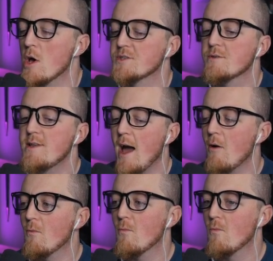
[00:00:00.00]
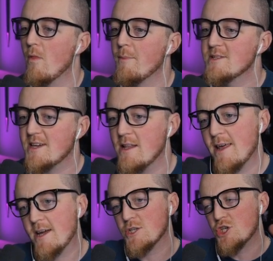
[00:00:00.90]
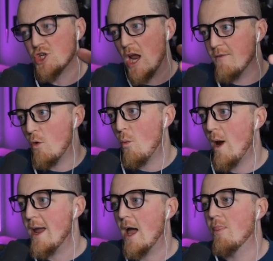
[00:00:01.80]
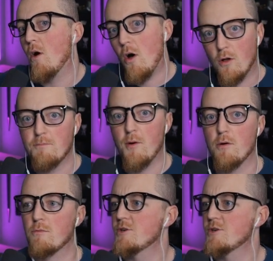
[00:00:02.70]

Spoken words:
So now that means I gotta shave away at the Hulk bulk,